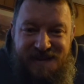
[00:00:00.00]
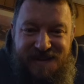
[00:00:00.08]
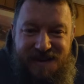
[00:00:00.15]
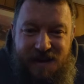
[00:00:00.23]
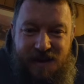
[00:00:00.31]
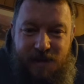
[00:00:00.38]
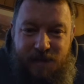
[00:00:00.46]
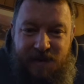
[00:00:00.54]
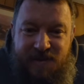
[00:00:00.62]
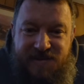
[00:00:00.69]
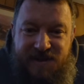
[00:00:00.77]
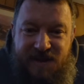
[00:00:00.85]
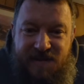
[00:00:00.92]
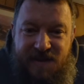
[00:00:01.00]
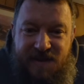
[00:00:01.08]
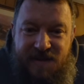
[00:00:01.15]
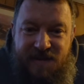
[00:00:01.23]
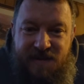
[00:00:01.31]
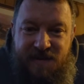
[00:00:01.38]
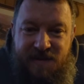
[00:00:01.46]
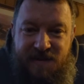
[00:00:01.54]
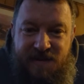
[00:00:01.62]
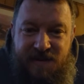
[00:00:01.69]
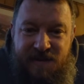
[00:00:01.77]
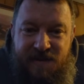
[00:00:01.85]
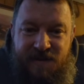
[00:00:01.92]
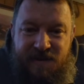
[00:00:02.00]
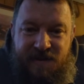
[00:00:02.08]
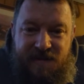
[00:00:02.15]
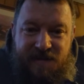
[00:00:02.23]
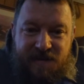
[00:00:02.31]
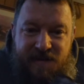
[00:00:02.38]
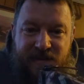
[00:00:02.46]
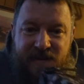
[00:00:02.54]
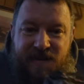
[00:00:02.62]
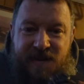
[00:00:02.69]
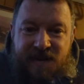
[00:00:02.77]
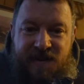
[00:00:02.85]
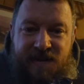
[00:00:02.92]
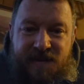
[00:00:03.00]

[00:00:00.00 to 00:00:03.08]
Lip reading: I appreciate that, Shanti.